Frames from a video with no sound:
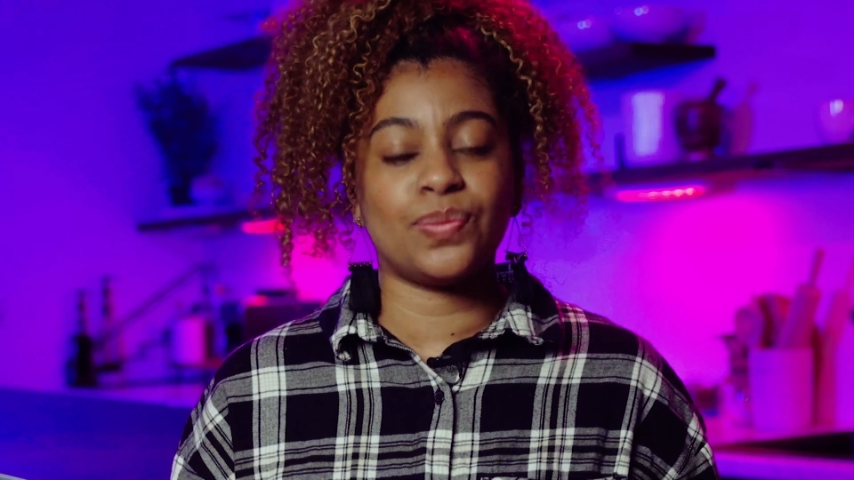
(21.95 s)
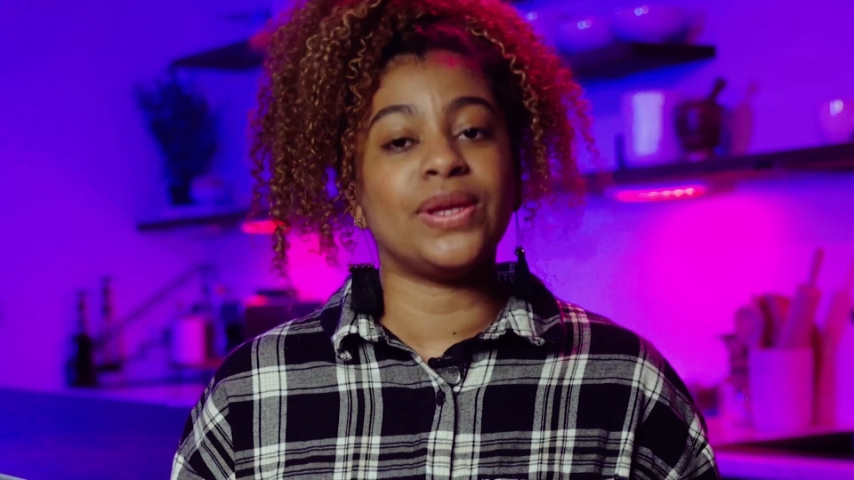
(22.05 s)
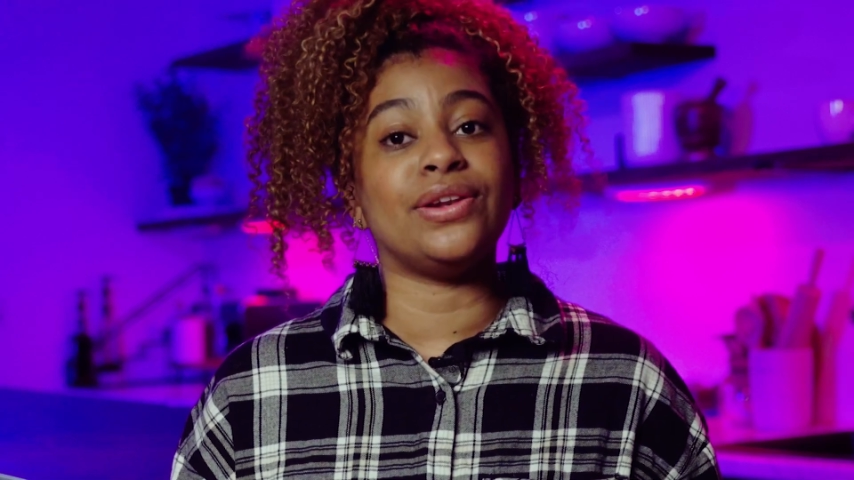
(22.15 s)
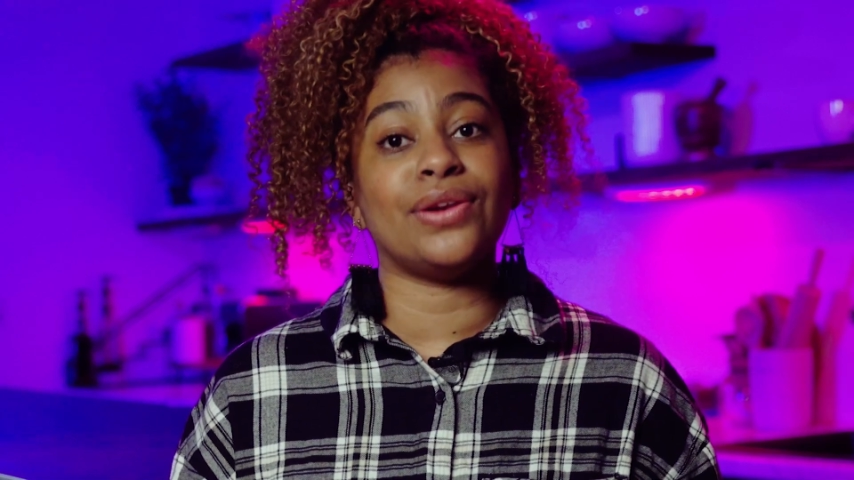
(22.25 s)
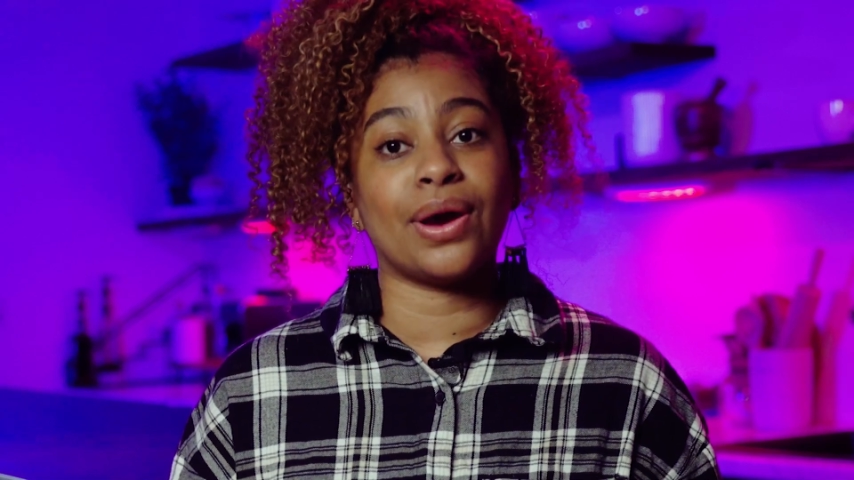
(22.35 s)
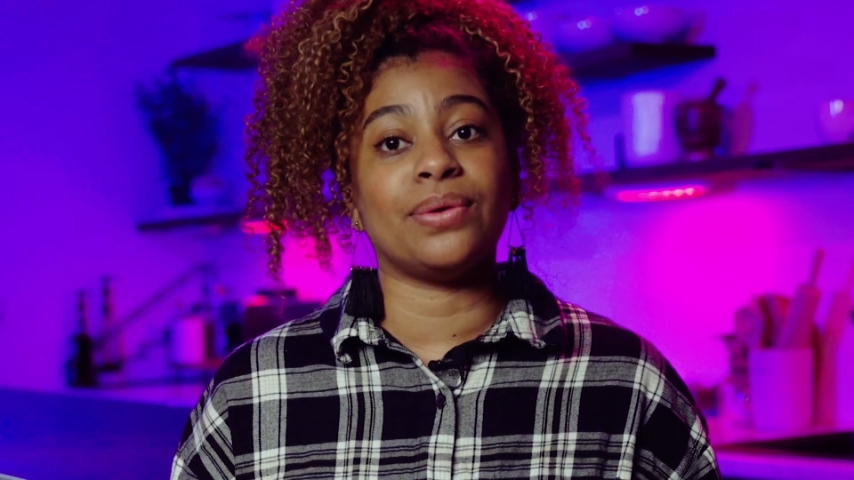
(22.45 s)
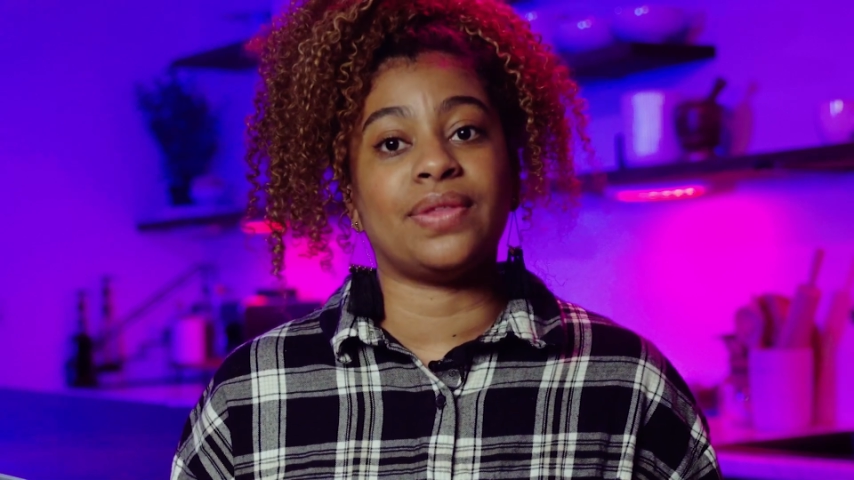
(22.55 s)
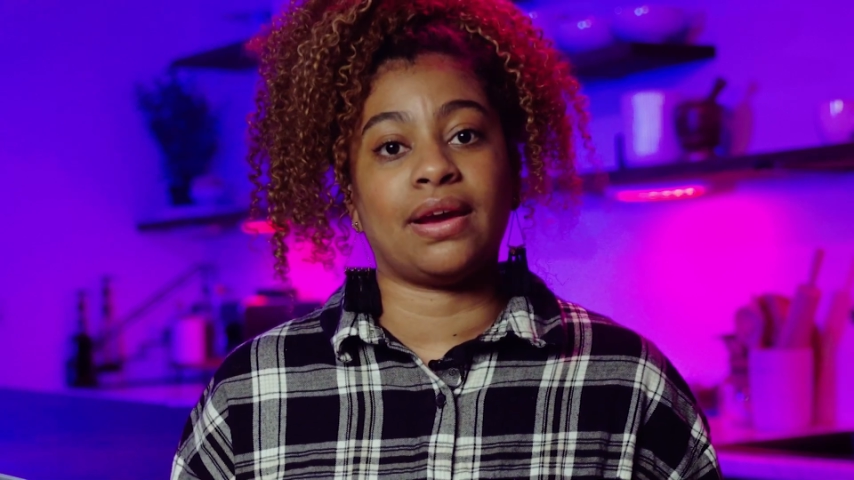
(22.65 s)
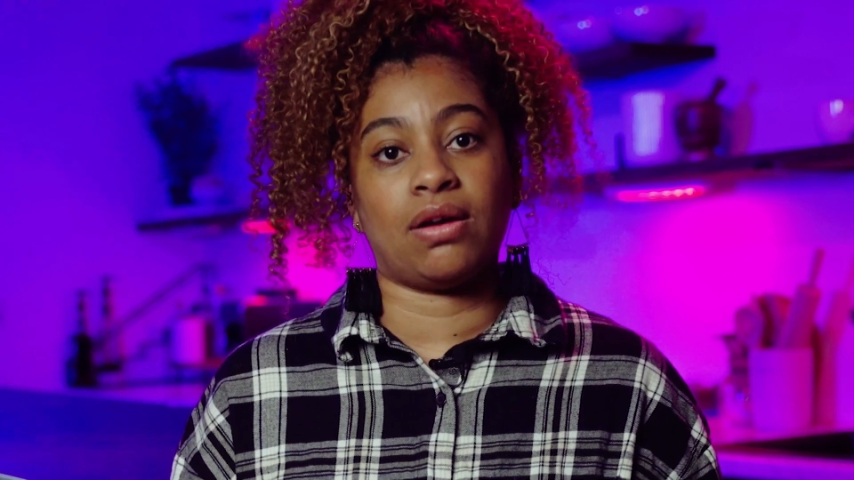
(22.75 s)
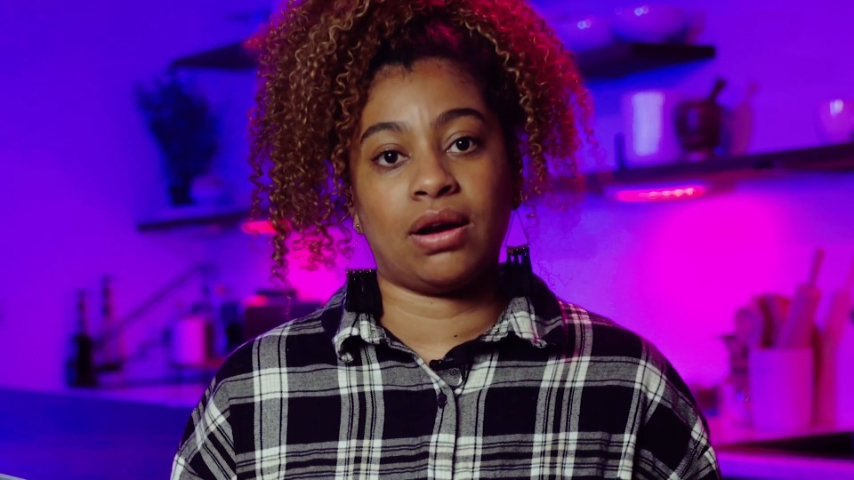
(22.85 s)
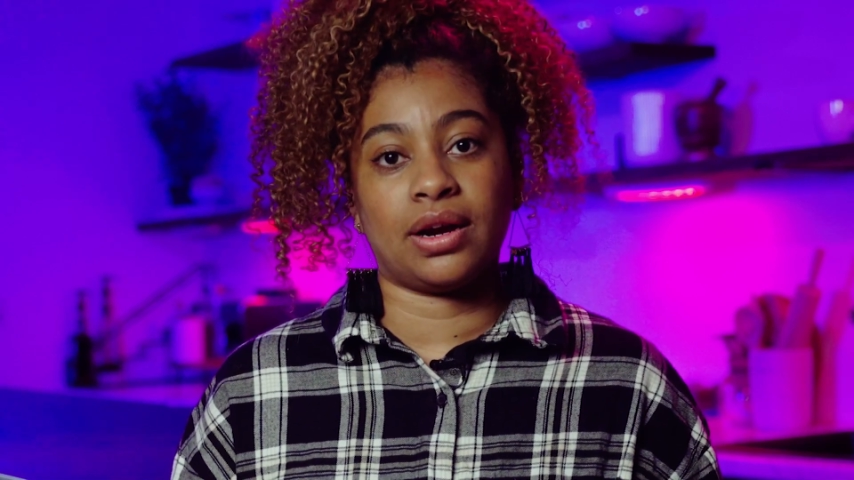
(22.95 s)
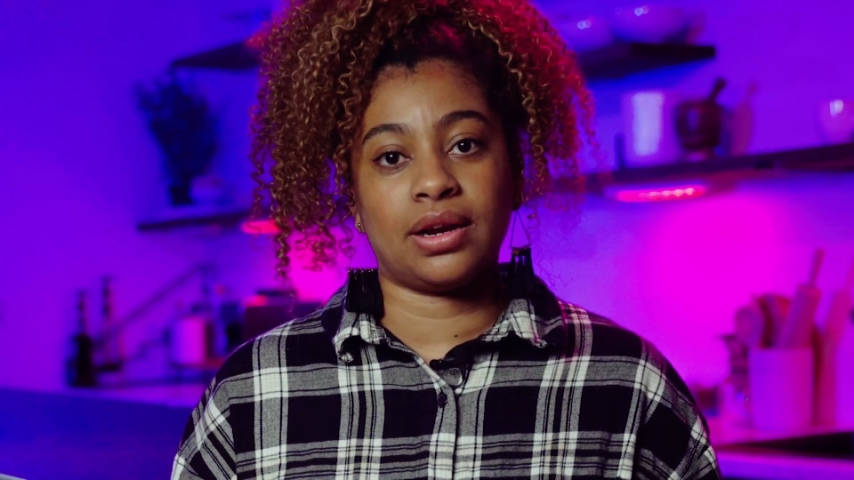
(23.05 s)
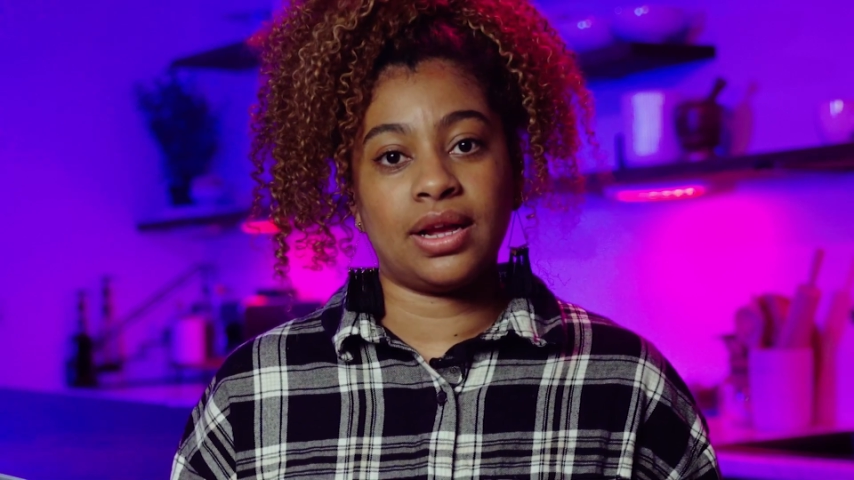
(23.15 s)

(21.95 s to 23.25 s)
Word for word: we know they are.